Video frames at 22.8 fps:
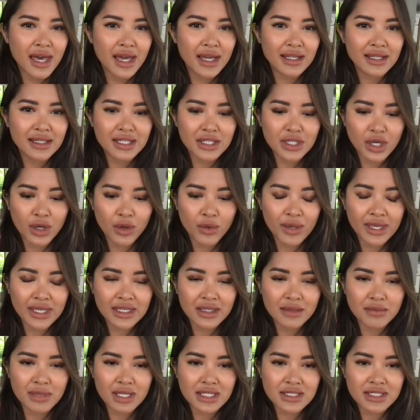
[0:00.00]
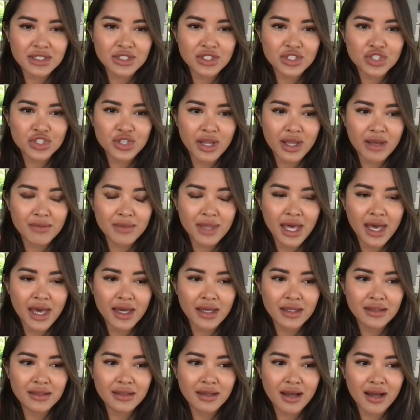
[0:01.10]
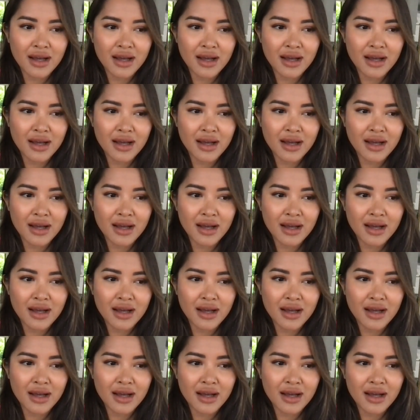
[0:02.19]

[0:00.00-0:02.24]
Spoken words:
that, it can be such a shame that